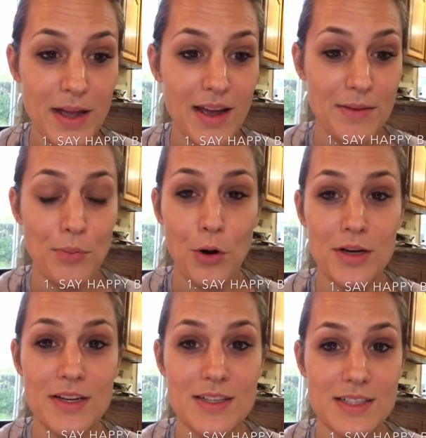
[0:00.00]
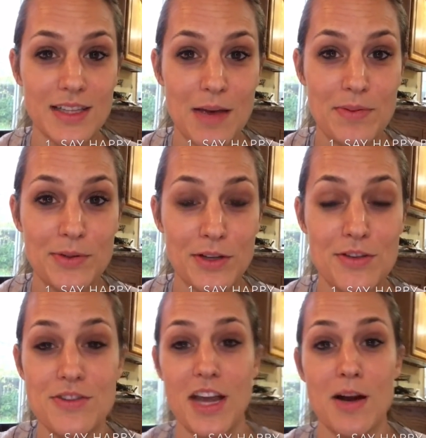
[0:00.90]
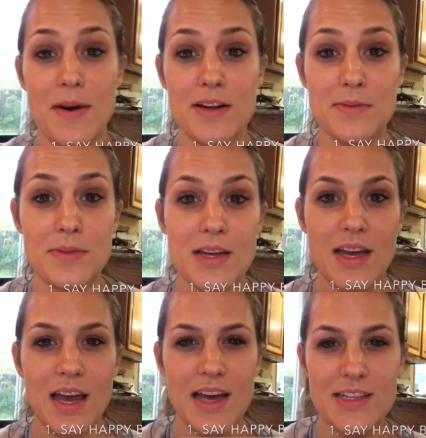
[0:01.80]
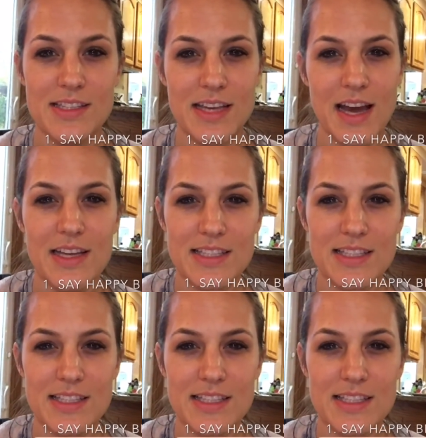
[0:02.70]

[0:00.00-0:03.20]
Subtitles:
important to let people know that you care about them, and just that a